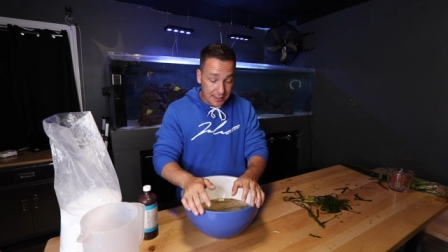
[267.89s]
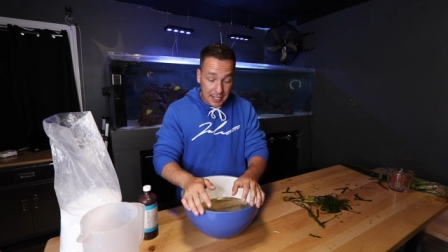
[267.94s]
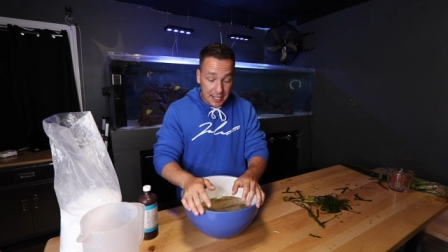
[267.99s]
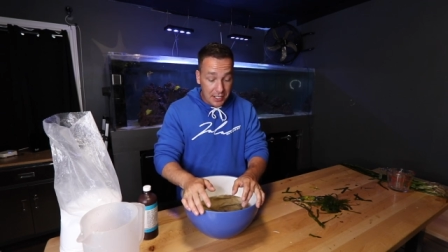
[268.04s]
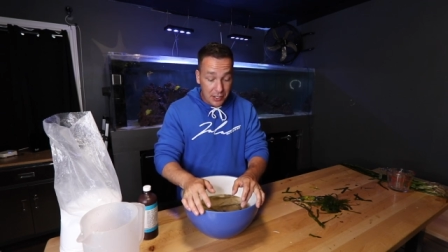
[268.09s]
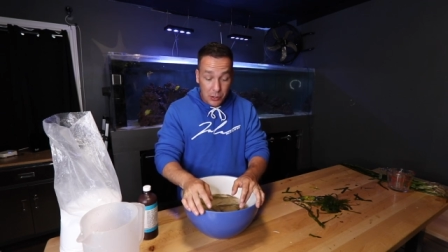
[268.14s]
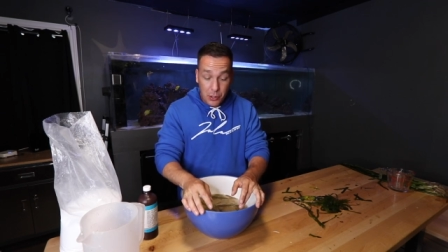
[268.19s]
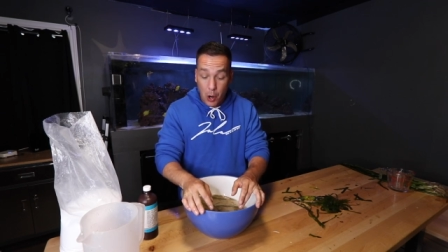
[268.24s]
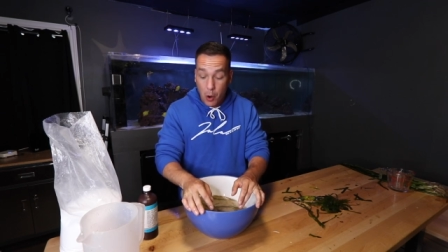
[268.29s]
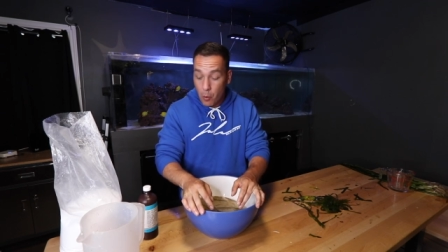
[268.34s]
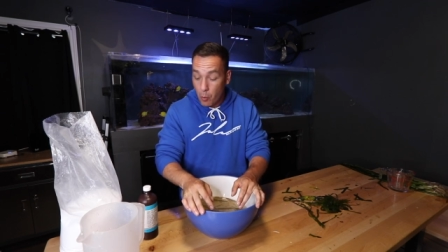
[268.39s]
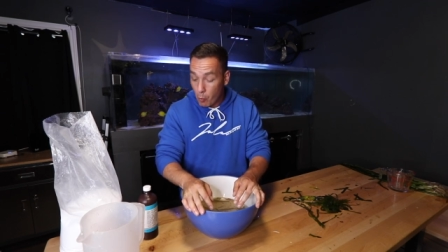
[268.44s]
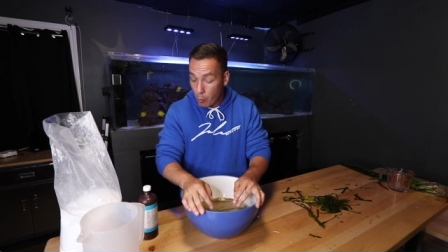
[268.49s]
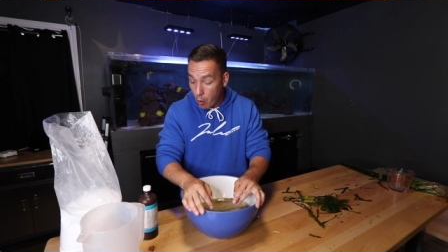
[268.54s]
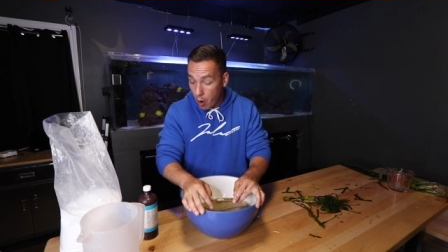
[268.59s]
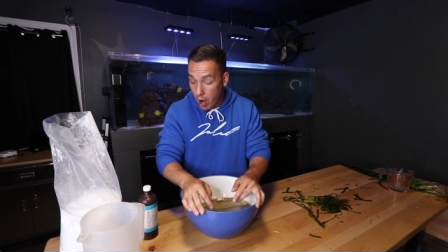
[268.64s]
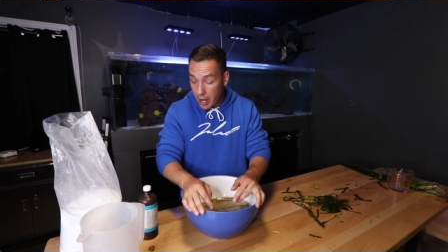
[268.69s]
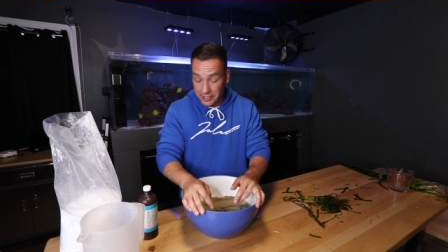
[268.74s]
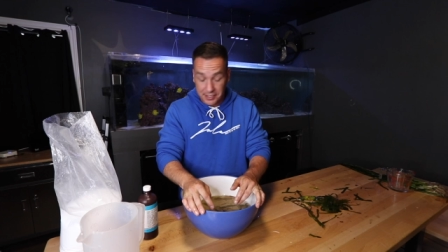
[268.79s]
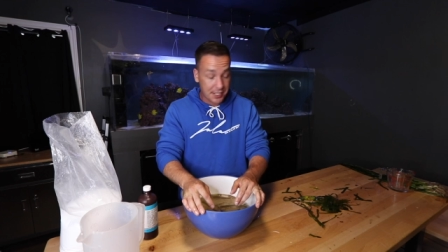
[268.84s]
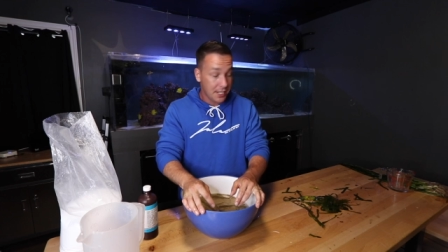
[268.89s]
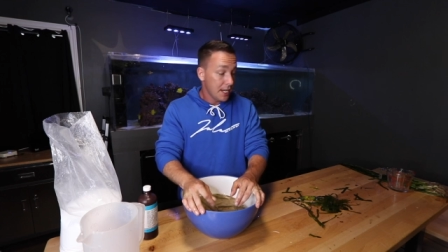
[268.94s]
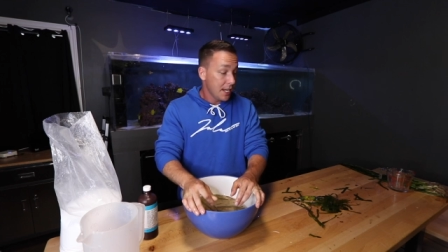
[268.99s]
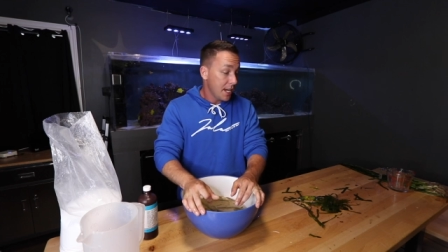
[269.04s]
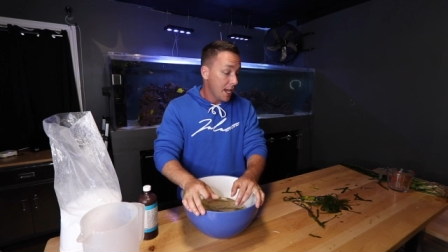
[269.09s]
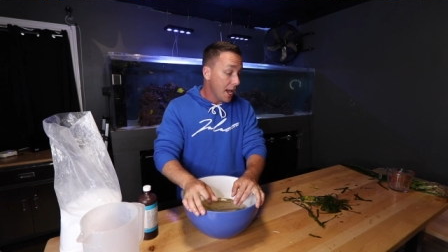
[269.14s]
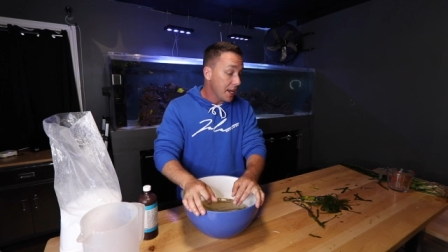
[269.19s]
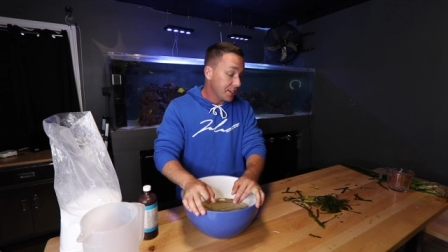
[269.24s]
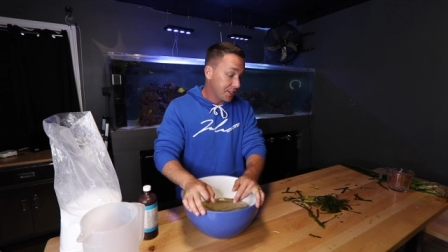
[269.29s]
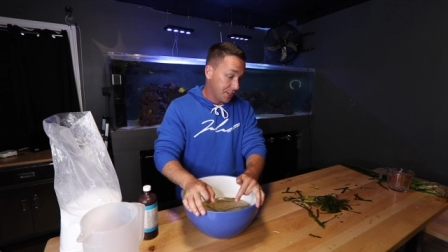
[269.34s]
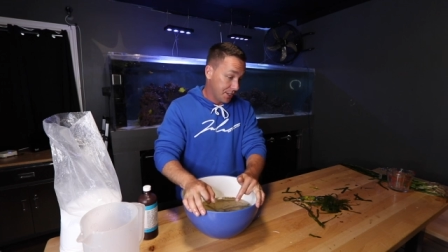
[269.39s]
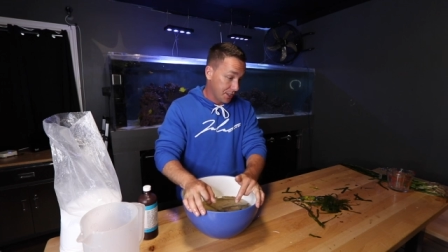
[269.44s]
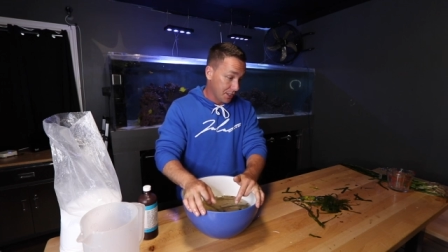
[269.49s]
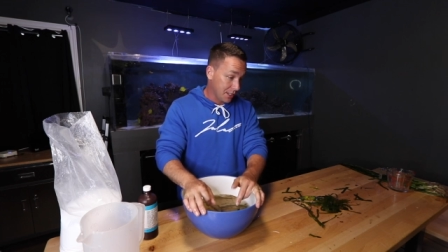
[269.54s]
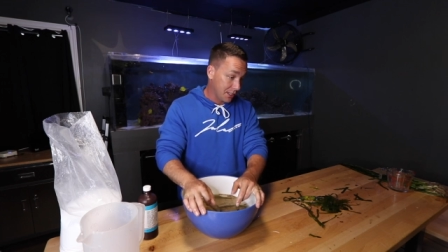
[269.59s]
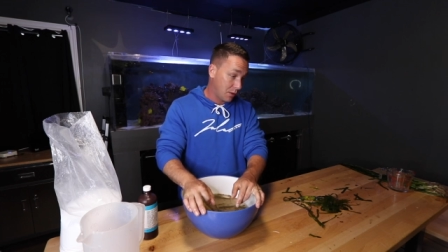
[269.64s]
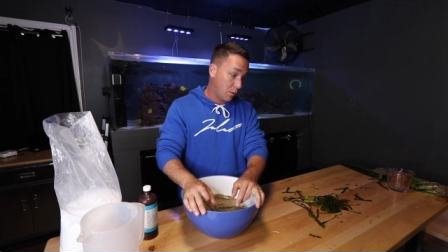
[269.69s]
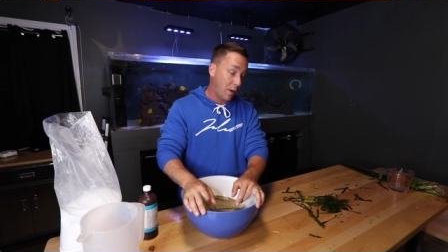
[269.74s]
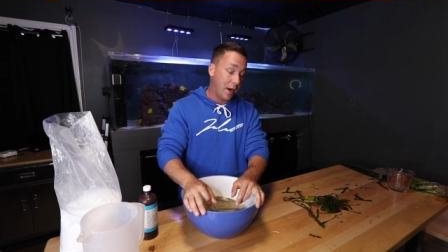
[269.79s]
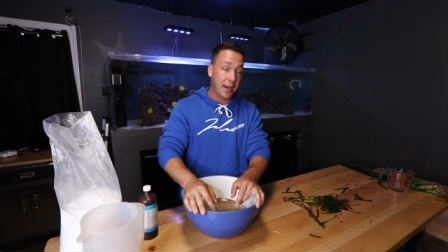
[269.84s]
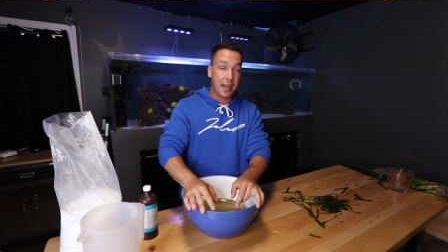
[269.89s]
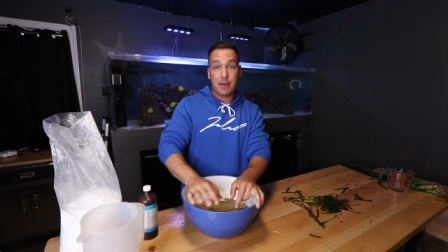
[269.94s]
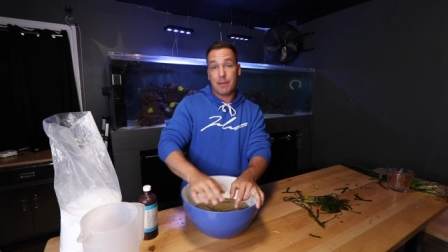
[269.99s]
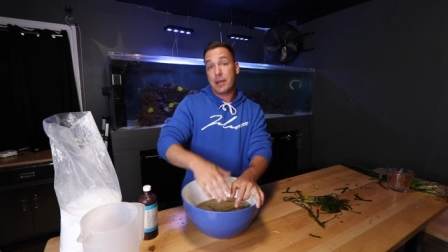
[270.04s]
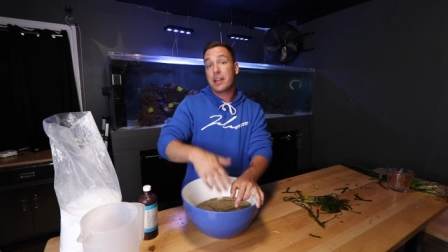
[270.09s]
that you don't want into your aquarium.